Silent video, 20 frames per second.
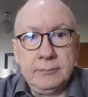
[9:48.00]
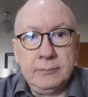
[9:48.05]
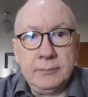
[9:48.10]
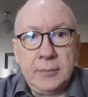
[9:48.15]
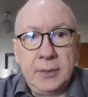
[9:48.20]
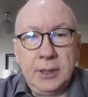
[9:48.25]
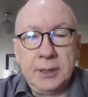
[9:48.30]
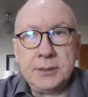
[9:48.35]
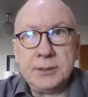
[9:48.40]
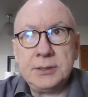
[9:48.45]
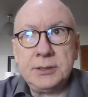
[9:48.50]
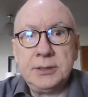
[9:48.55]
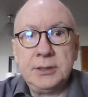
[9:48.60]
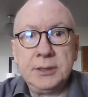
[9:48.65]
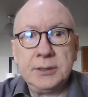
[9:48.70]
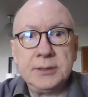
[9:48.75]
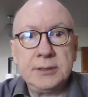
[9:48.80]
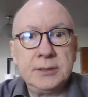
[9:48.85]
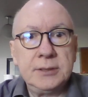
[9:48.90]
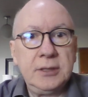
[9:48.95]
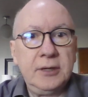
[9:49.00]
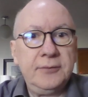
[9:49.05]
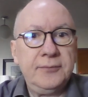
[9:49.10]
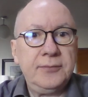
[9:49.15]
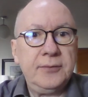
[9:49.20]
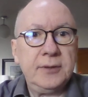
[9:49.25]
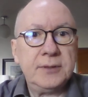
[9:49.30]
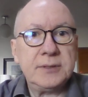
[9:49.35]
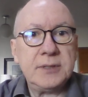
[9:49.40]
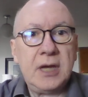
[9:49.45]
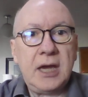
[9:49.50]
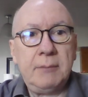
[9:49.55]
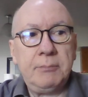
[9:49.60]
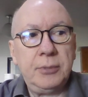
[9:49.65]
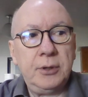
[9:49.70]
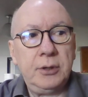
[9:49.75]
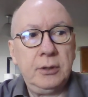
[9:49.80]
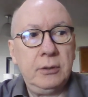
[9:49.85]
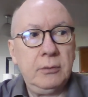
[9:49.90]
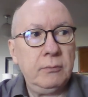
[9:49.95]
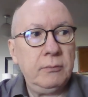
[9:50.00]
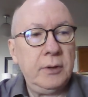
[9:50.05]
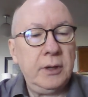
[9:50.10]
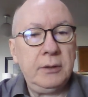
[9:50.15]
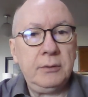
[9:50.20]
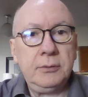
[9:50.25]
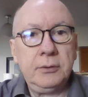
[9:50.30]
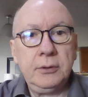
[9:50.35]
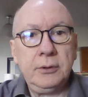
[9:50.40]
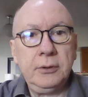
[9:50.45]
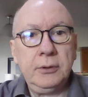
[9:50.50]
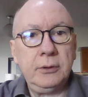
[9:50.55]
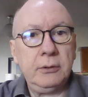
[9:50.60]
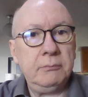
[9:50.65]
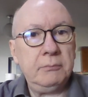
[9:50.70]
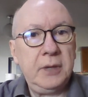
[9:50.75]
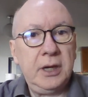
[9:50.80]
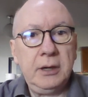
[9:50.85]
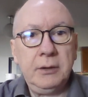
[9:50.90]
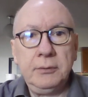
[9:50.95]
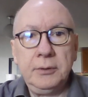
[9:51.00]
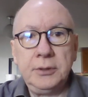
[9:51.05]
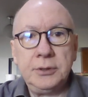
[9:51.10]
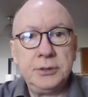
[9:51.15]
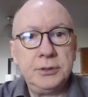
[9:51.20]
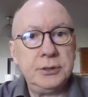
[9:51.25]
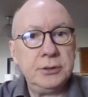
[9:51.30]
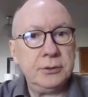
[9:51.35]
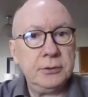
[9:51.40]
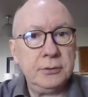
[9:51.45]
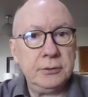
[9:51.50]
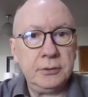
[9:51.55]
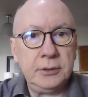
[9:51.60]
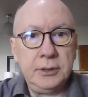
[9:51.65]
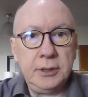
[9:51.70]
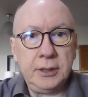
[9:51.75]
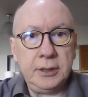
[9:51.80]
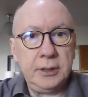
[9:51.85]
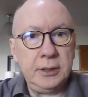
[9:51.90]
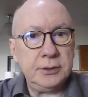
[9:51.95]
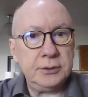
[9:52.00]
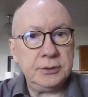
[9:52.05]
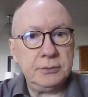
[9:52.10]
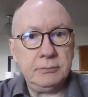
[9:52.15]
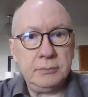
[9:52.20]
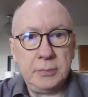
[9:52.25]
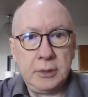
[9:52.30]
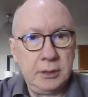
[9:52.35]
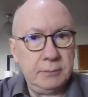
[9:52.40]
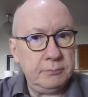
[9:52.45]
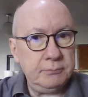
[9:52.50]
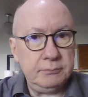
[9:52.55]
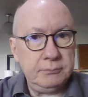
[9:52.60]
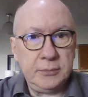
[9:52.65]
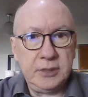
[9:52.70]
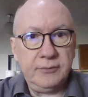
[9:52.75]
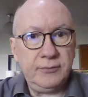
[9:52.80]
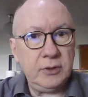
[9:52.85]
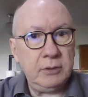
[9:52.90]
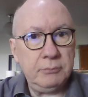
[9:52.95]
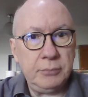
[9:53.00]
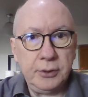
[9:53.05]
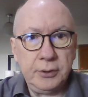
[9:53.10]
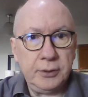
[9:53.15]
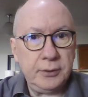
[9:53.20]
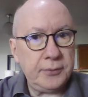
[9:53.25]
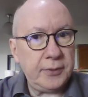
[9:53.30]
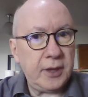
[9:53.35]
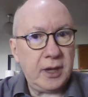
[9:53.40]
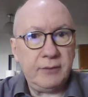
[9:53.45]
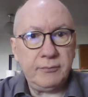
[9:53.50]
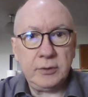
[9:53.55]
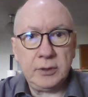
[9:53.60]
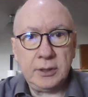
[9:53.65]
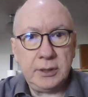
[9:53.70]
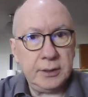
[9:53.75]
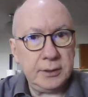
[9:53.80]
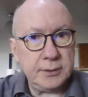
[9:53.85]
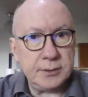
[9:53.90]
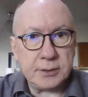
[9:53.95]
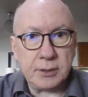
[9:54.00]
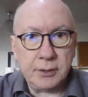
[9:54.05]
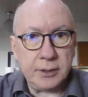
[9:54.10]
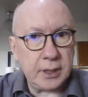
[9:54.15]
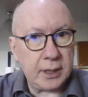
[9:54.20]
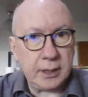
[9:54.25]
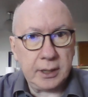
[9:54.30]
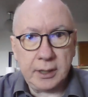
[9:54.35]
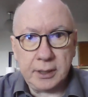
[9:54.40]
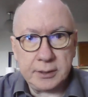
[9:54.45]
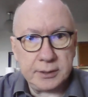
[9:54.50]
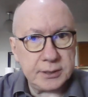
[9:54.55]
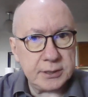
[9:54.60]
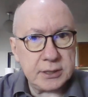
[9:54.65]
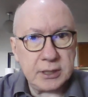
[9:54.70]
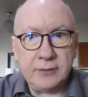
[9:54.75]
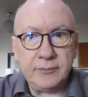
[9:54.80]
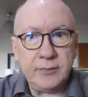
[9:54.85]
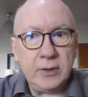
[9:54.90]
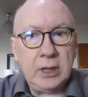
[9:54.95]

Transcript: It's just stuff that's happened around her, her marriage, her giving birth, having kids, all that kind of stuff.